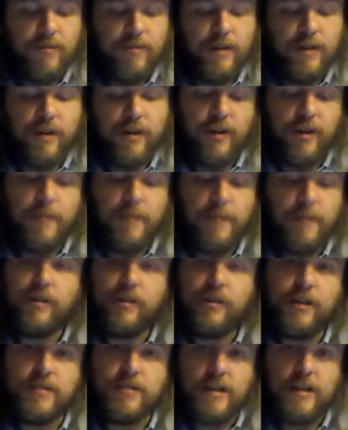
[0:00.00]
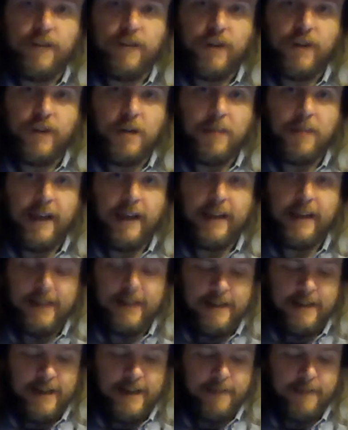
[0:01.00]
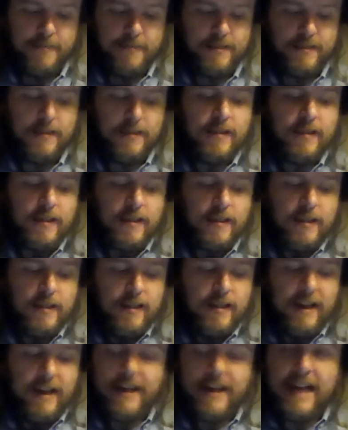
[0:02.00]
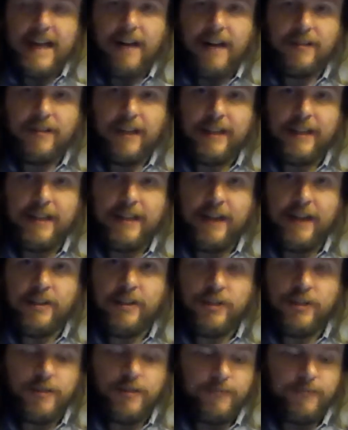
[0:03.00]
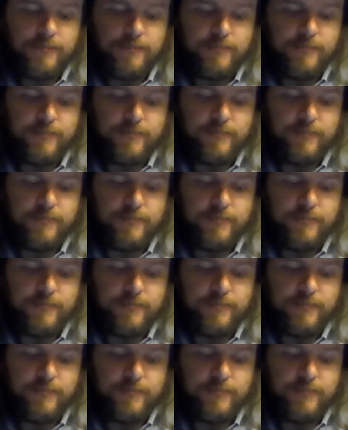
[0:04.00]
I were a criminal using a verb like kidnapped, a noun like danger.